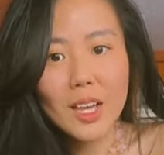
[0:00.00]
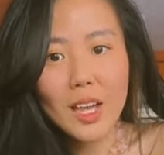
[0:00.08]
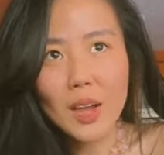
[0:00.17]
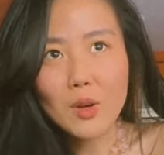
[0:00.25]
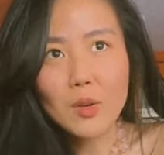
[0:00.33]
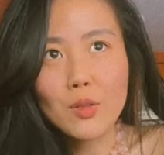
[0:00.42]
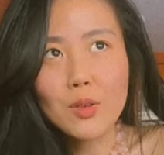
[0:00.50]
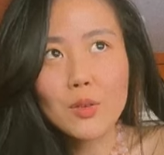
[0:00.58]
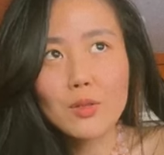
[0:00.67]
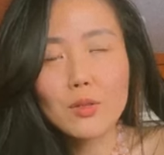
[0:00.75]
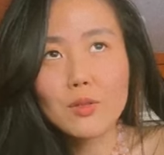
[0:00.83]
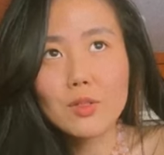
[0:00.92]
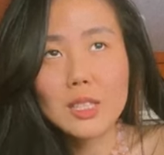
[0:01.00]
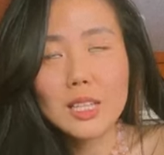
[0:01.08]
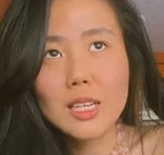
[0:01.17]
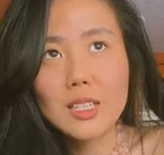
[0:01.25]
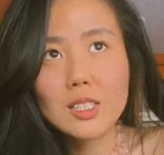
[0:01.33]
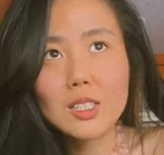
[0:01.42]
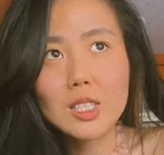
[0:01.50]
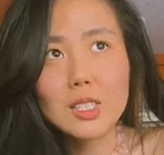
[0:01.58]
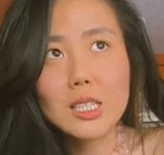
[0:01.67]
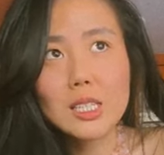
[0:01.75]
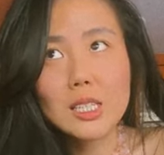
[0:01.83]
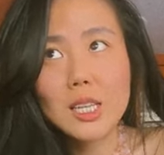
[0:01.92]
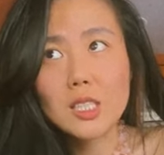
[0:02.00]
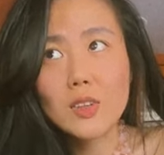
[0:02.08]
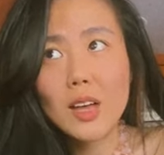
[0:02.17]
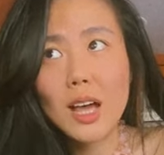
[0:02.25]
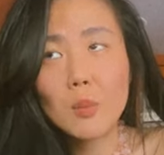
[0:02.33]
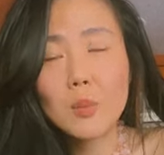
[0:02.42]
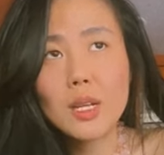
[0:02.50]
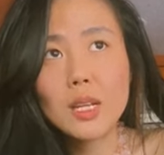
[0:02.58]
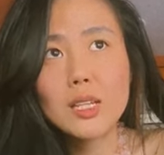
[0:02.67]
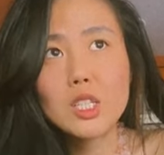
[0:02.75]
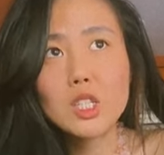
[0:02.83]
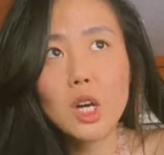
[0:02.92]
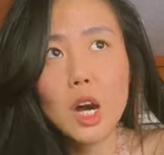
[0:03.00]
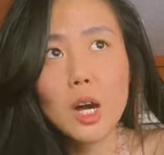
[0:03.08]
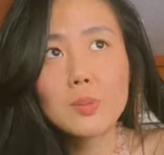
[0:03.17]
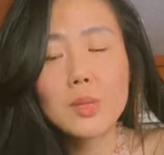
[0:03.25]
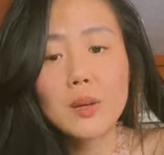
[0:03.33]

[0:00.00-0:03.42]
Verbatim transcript: I if you've seen the statistics of how many jobs,